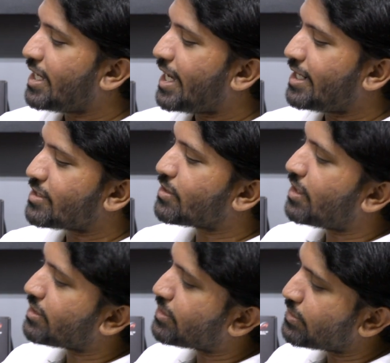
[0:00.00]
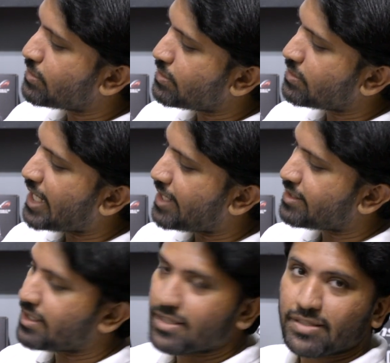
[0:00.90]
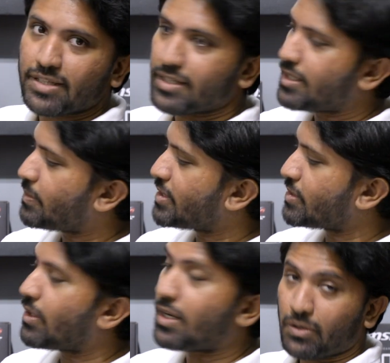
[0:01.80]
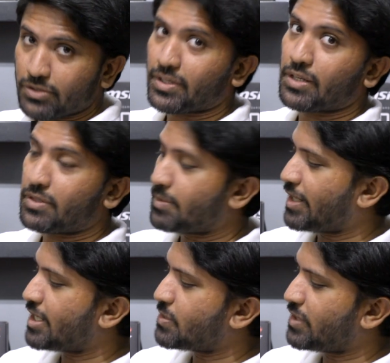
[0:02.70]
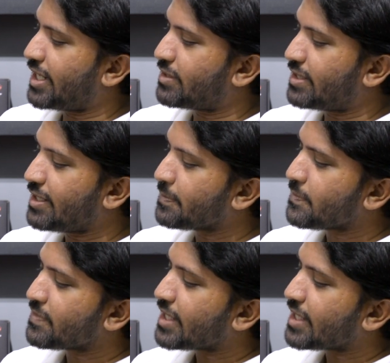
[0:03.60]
and it's got two antennas here which also included in the package. We'll get to that.